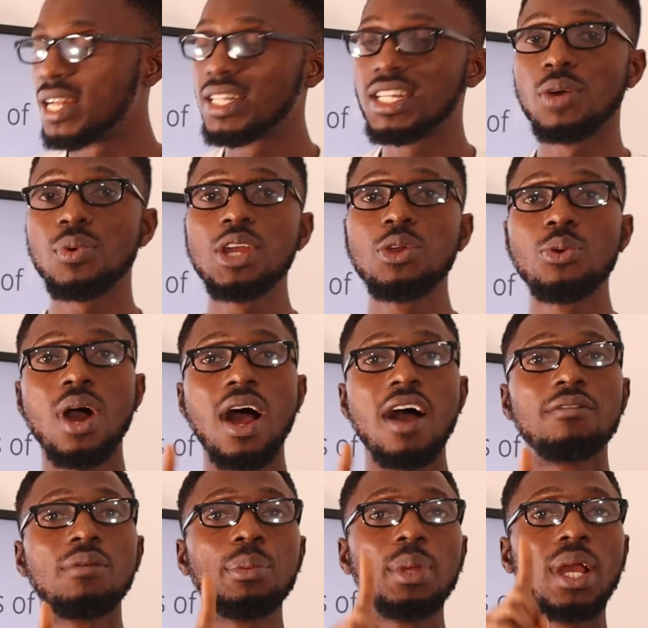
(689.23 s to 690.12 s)
Then when you
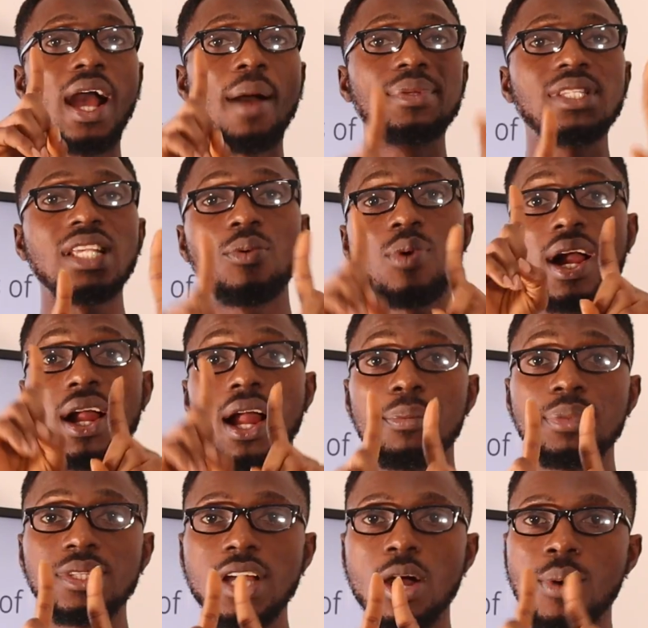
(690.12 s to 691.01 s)
have maybe capital
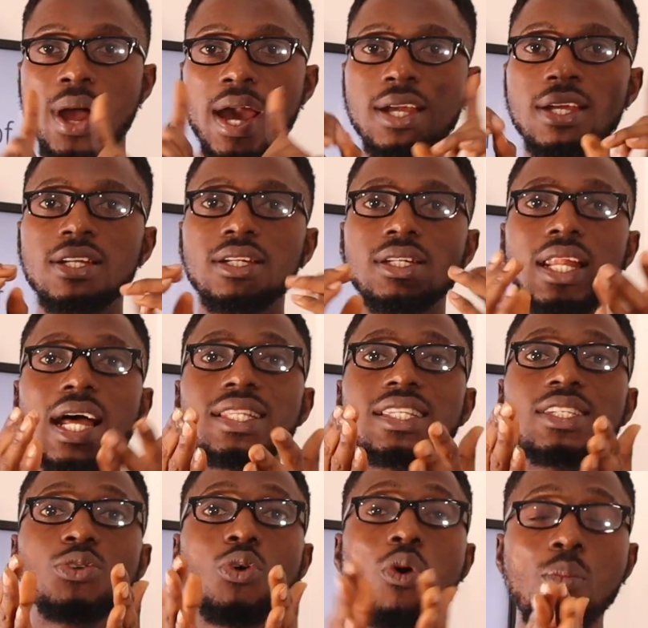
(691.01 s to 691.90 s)
Y, that
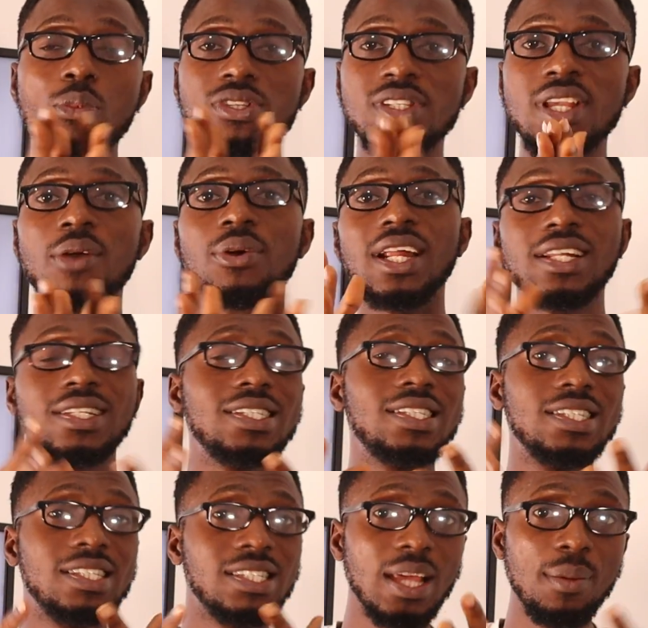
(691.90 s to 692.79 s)
is homozygous, that is
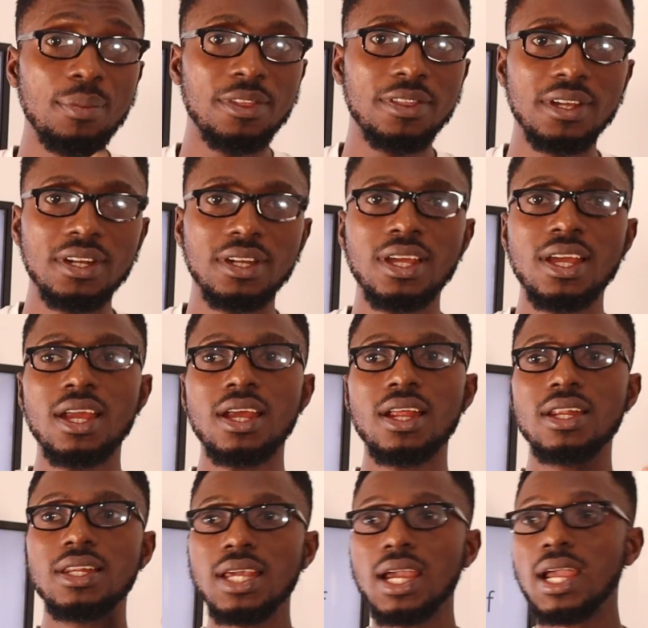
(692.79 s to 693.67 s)
the same thing.
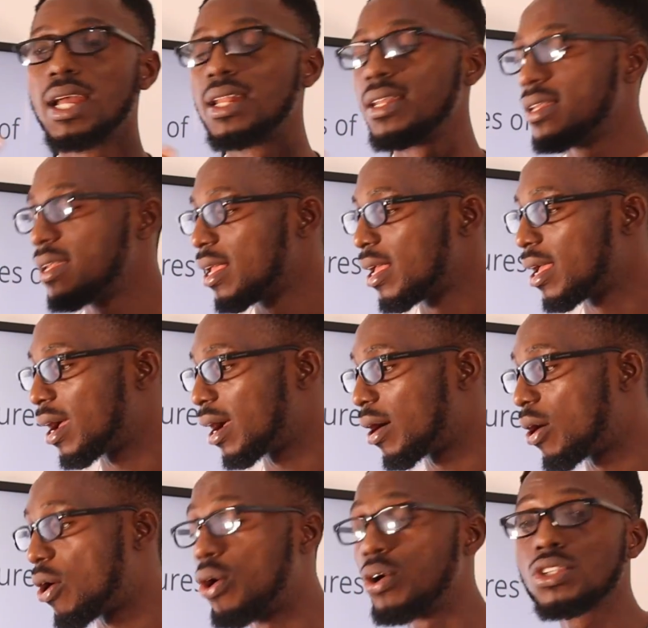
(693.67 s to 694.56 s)
Then
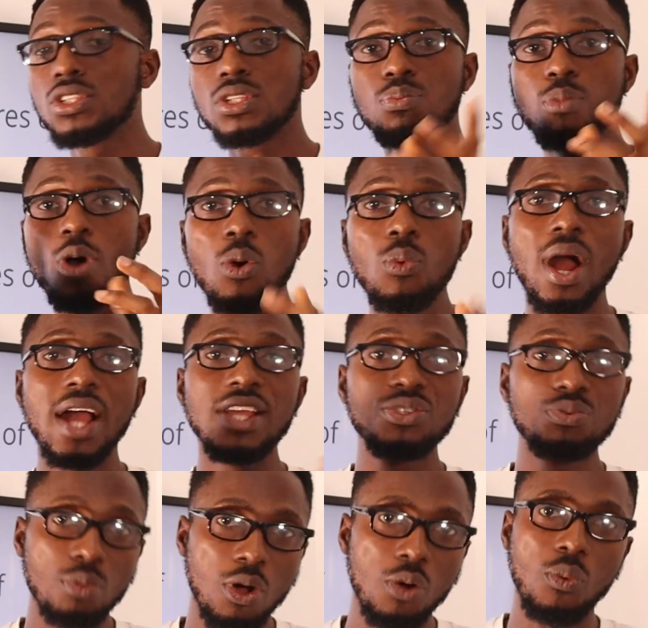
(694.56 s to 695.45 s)
or small
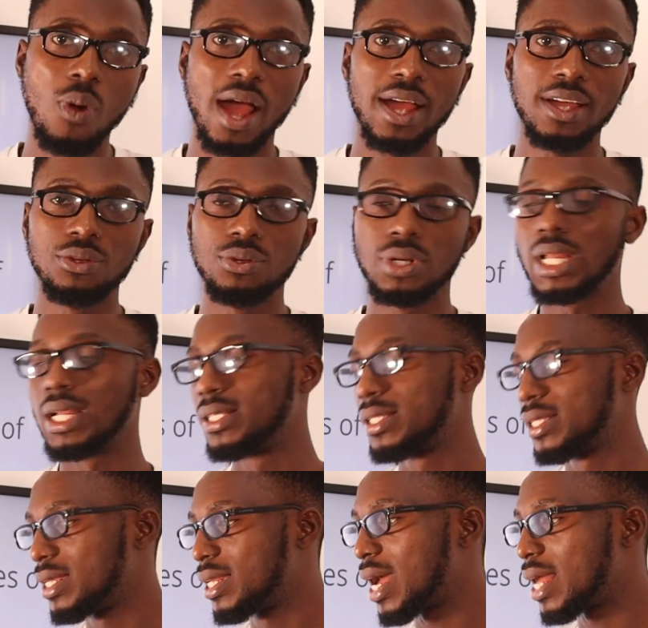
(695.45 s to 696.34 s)
y, you can
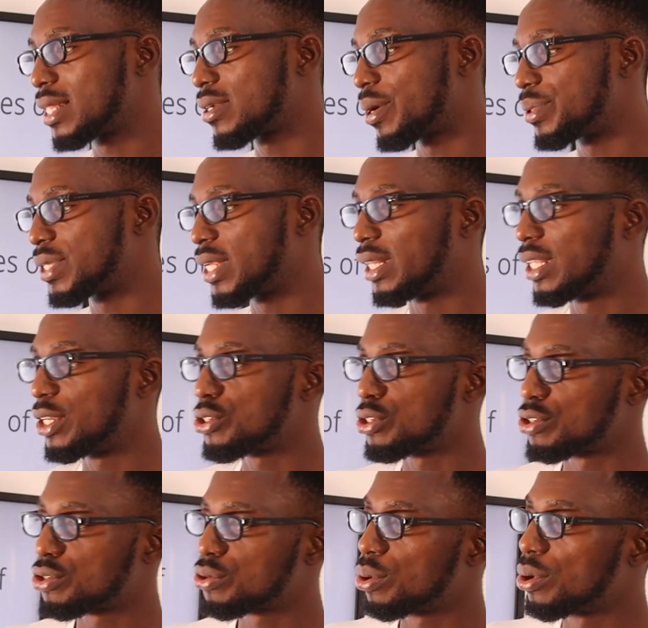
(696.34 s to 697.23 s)
see that
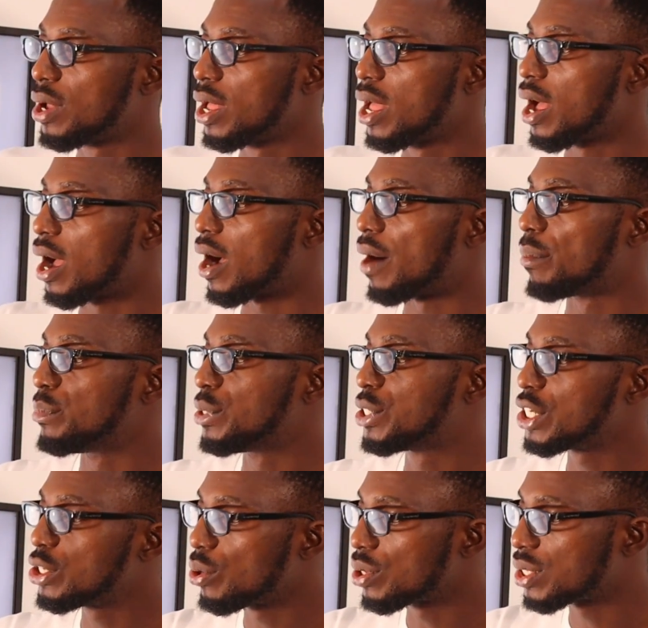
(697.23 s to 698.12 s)
representation. So
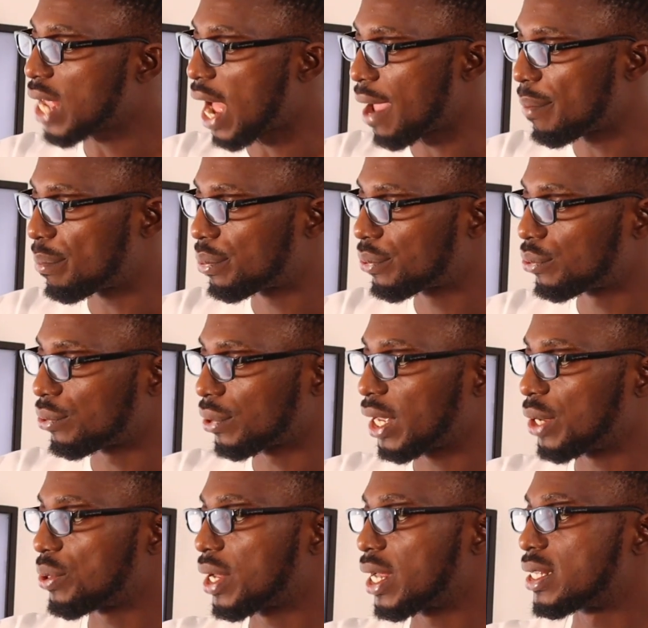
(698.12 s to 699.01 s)
genotype,
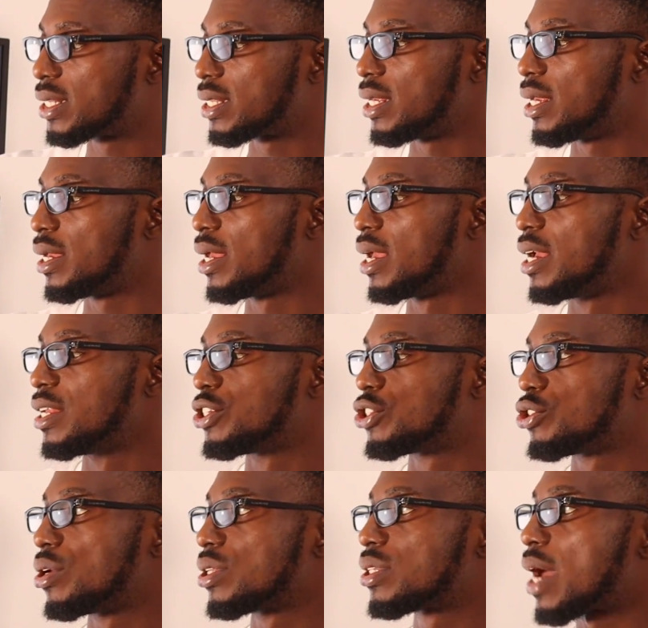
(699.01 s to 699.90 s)
okay, you can see
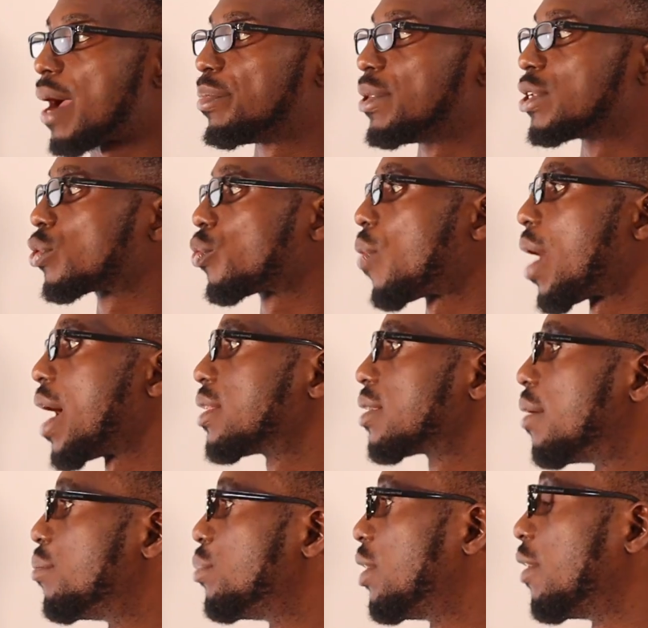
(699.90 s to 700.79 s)
genotype is quite
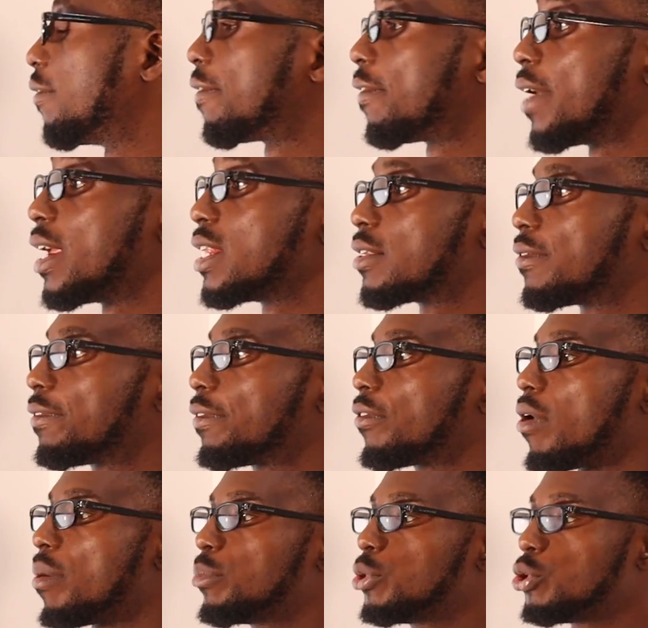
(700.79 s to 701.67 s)
different
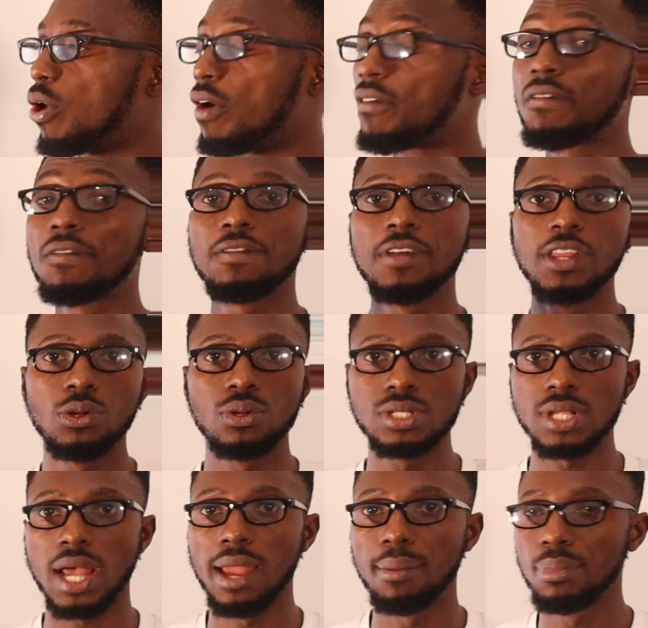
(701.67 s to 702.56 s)
from your
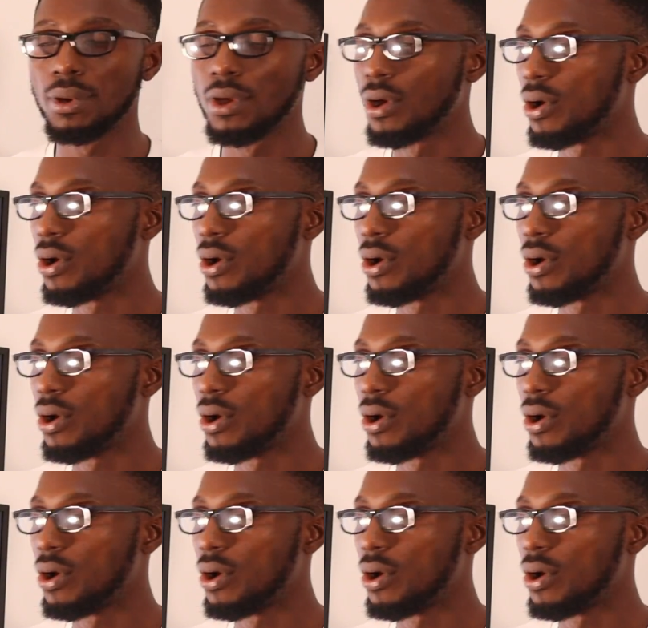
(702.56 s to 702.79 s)
phenotype.